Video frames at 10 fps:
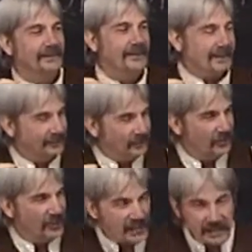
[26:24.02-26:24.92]
that
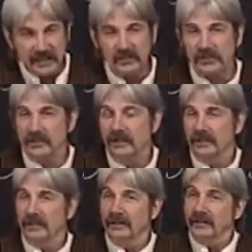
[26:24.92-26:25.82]
these
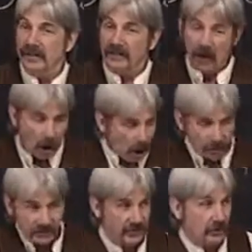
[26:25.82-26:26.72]
that
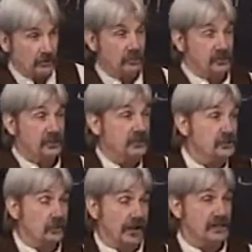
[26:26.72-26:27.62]
all of those were
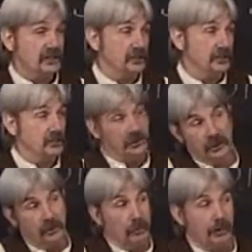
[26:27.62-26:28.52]
situations
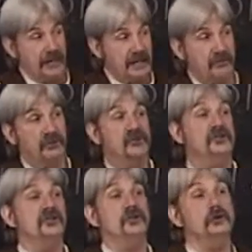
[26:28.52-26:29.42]
where he was
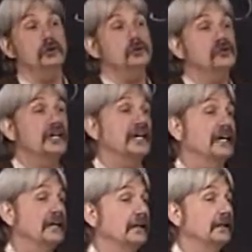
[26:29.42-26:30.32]

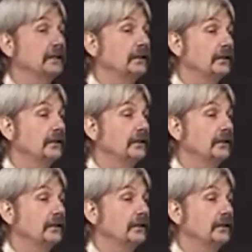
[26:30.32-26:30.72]
using